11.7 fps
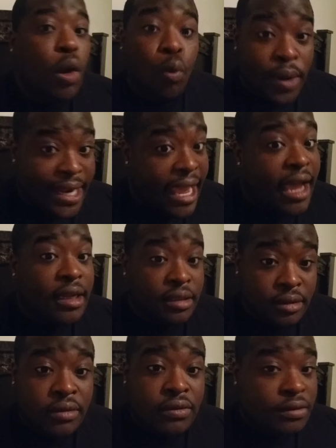we there.
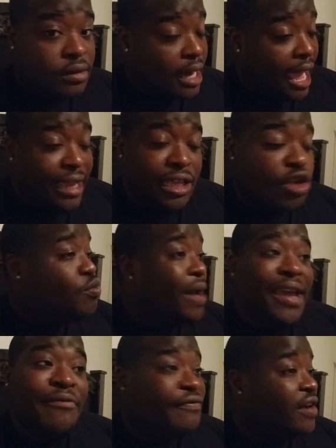Like you
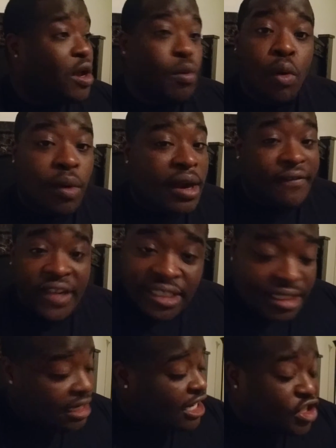ain't fucking with one of
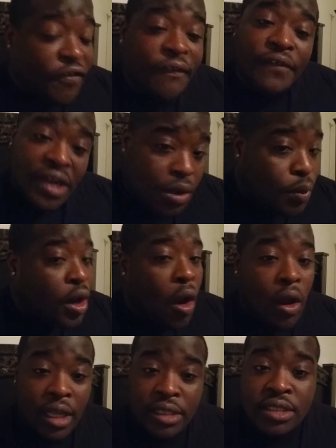us unless you fucking with
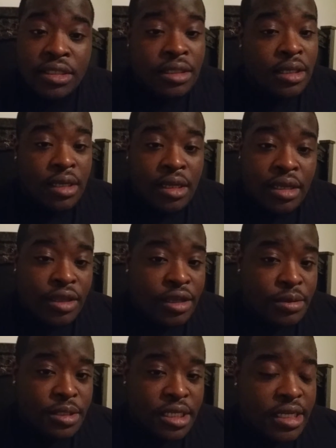all of us.
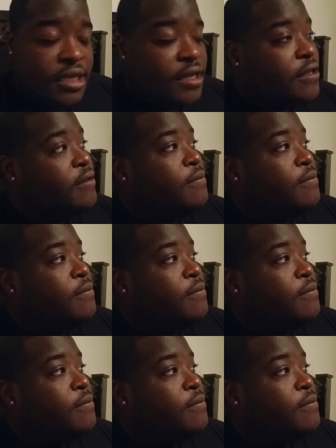You know what I'm saying?